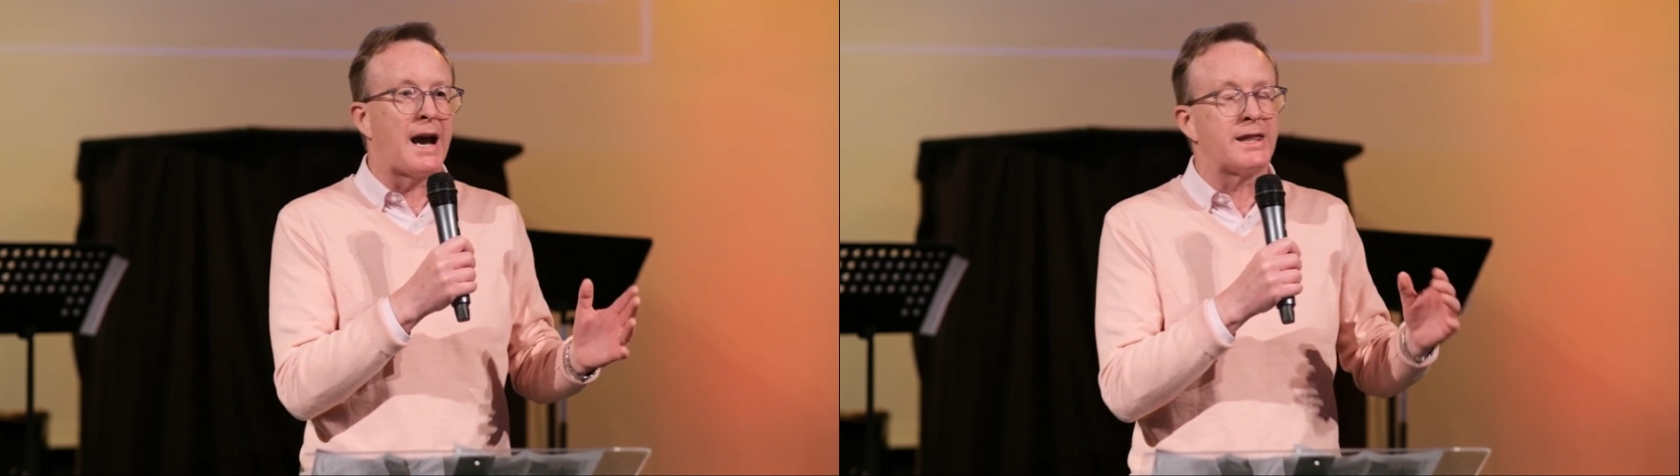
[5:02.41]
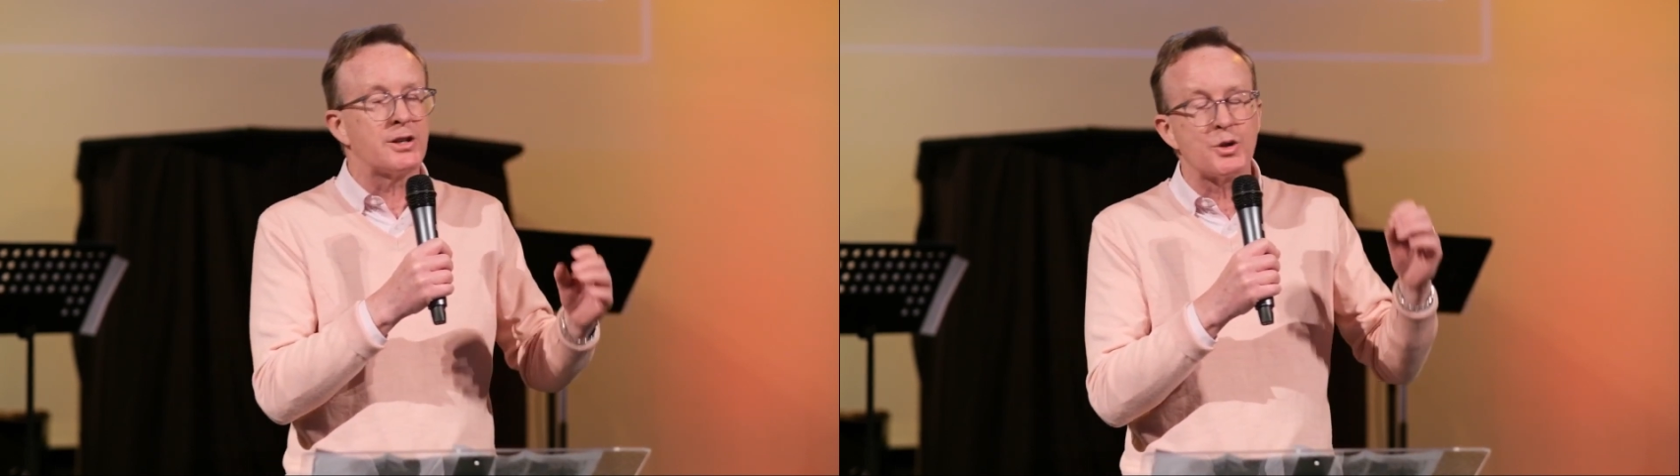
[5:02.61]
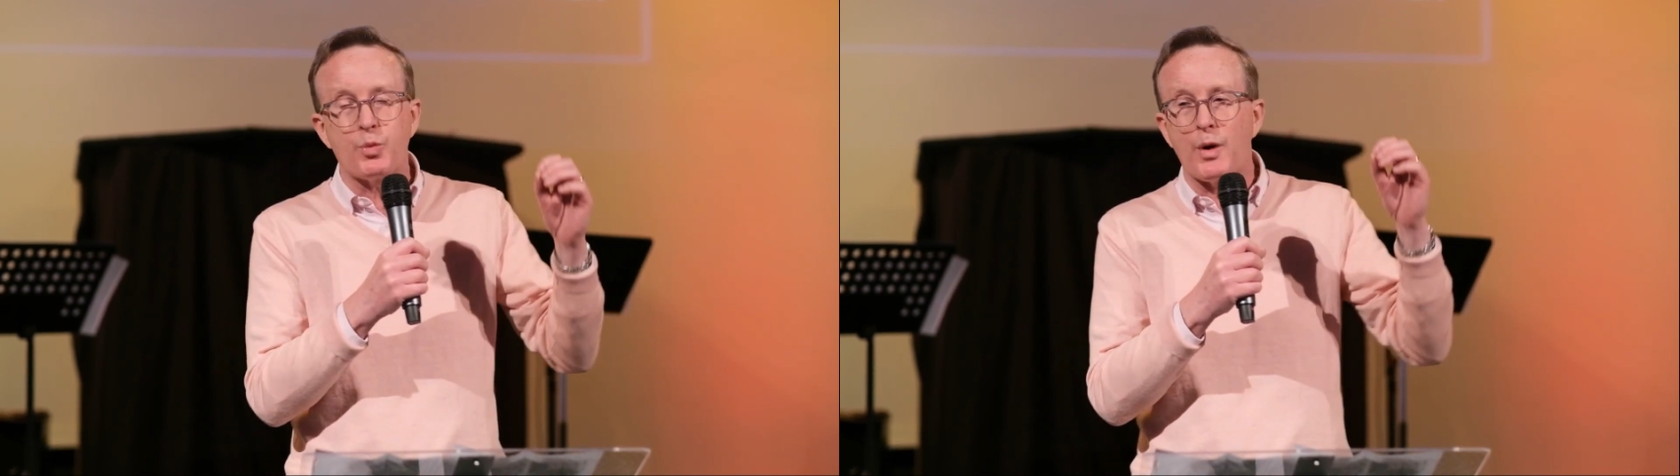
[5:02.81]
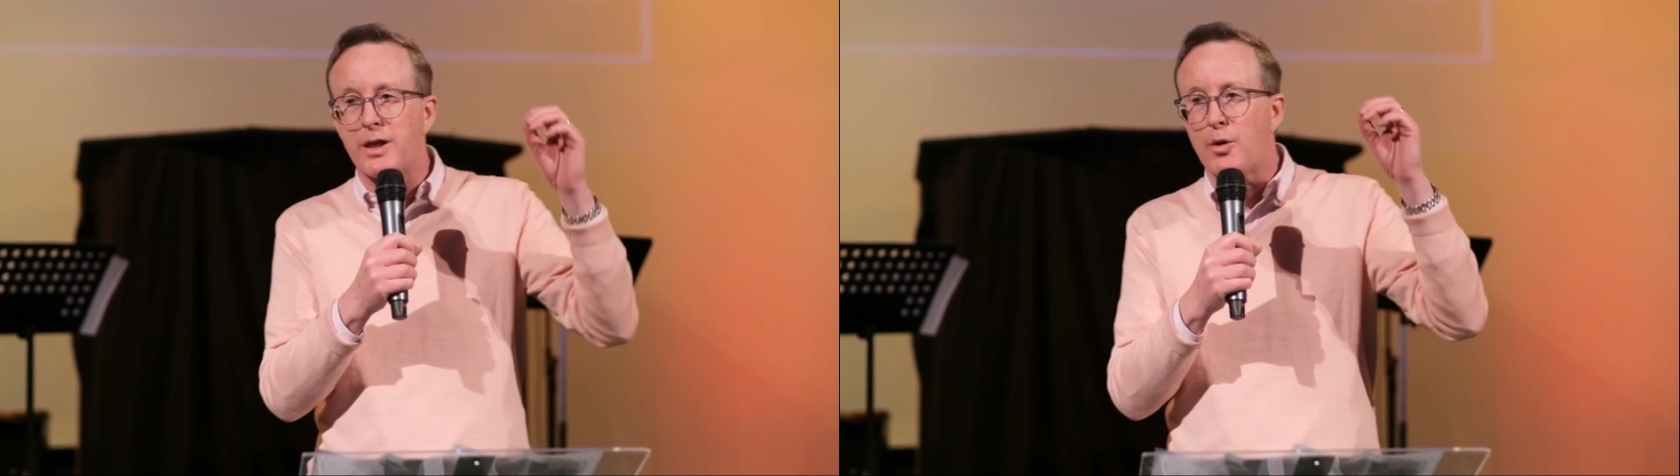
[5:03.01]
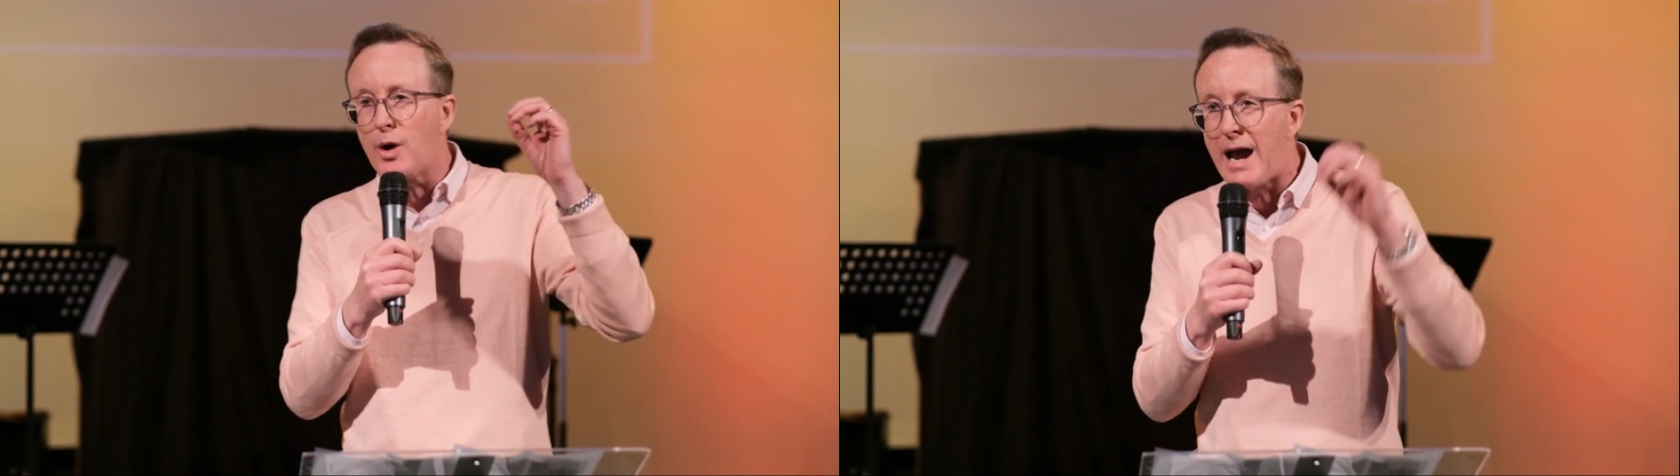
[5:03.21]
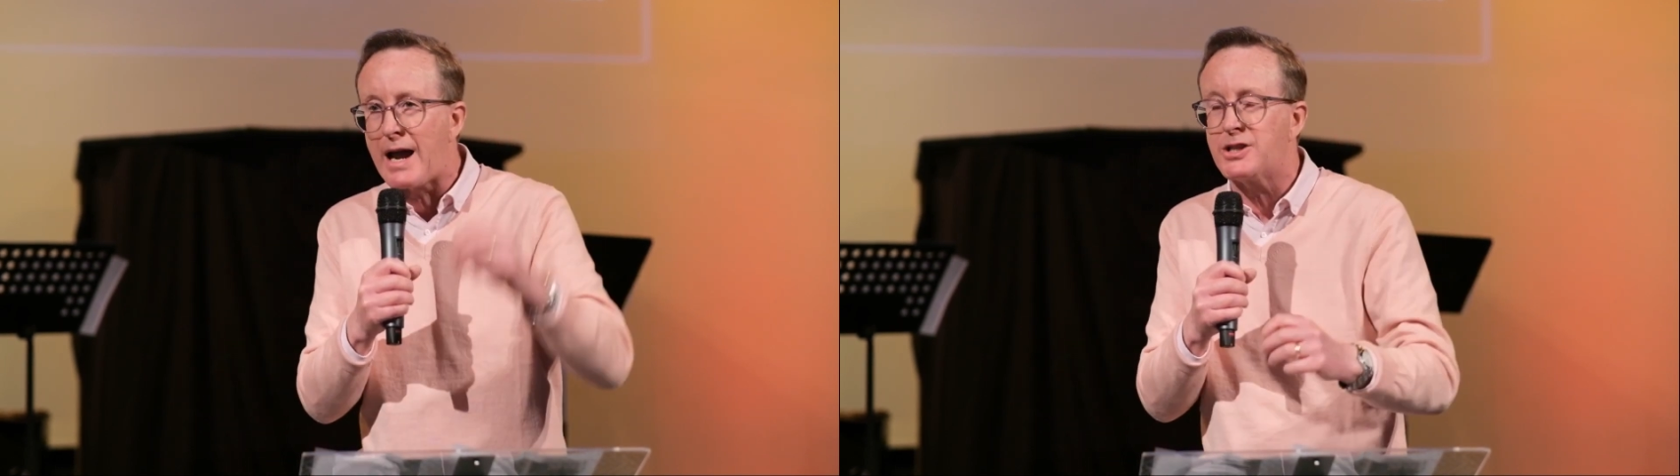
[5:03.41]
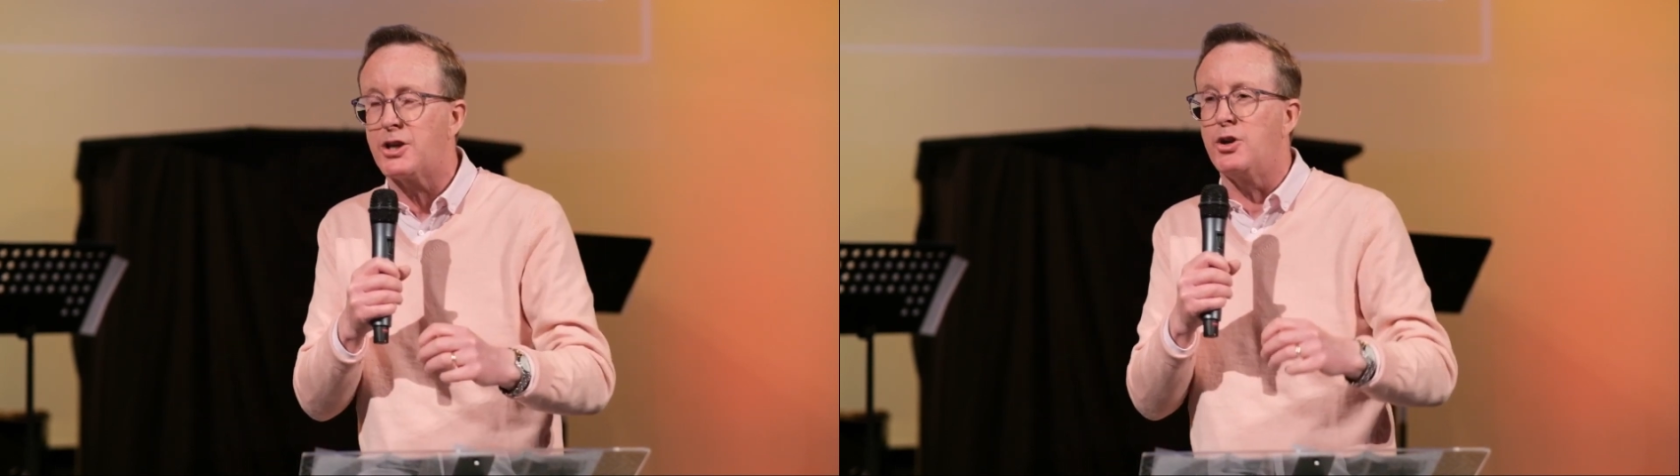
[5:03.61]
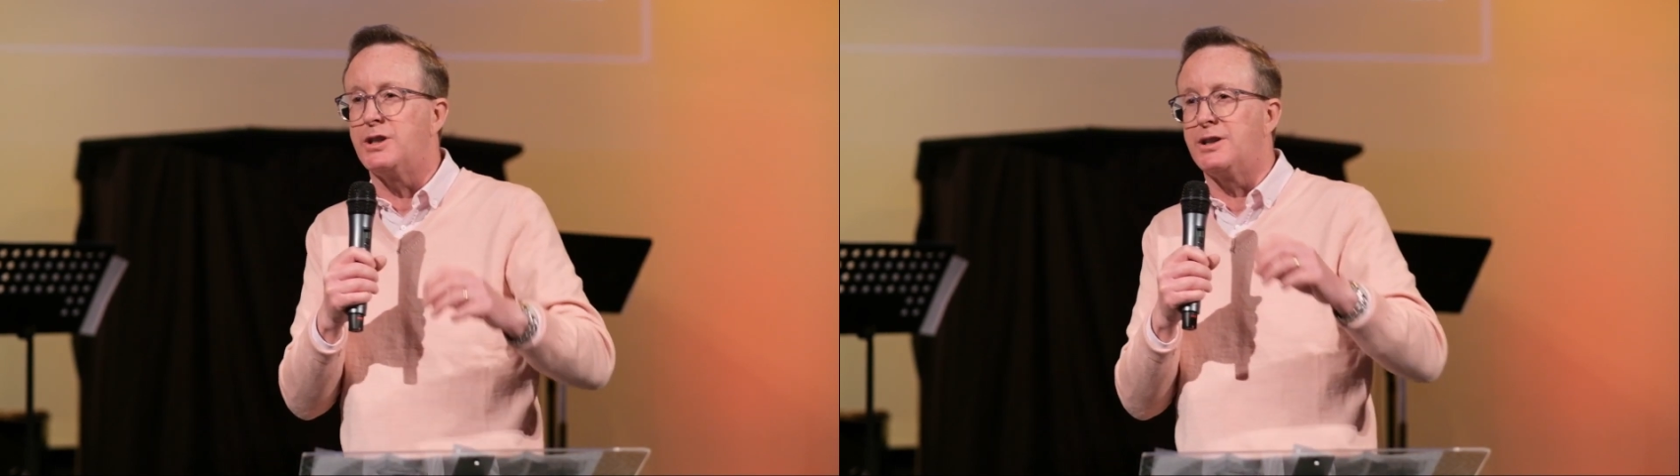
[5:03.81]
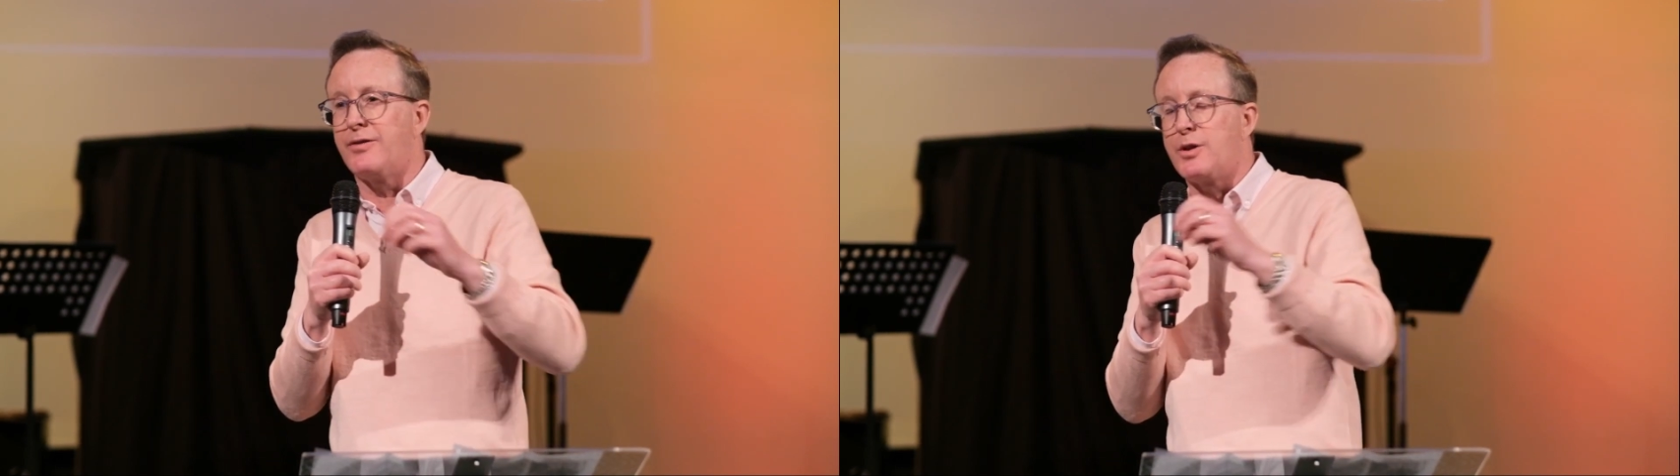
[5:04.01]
This is where they were executed if they were